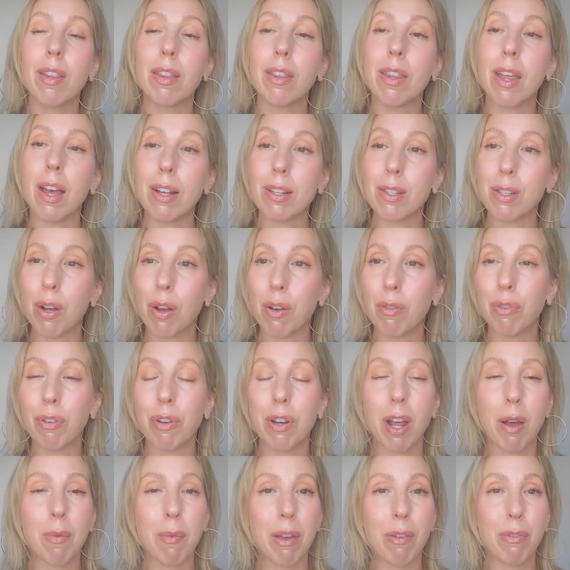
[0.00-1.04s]
That's all for
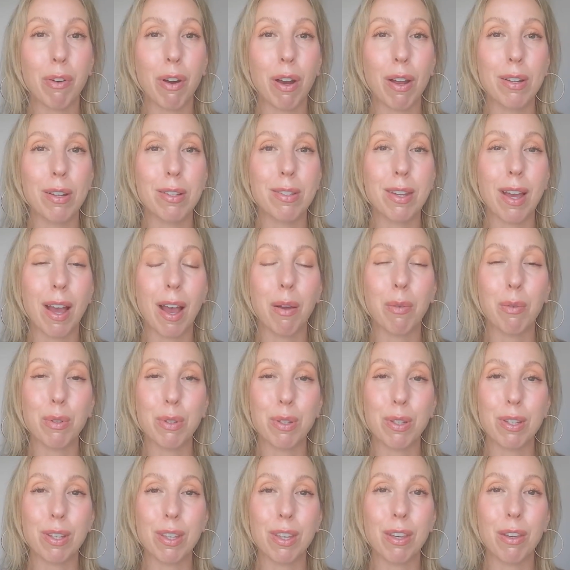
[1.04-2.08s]
now, my friends. I will
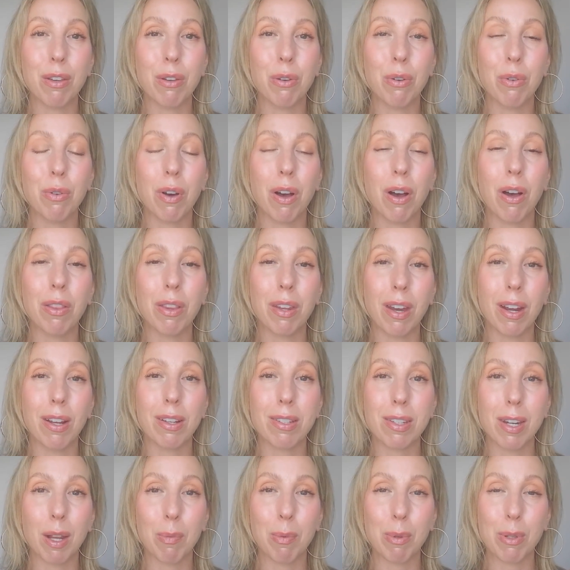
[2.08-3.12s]
see you on the
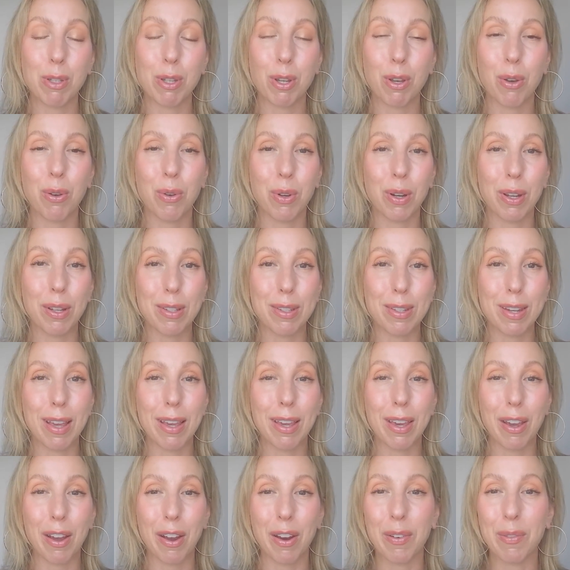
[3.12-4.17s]
next episode. Take
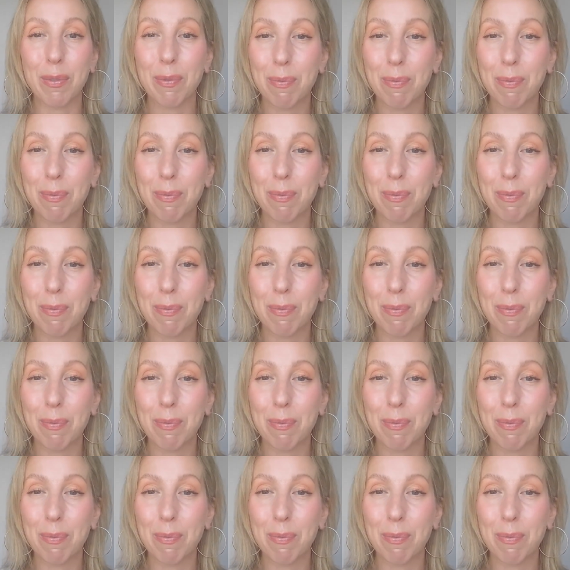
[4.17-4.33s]
care.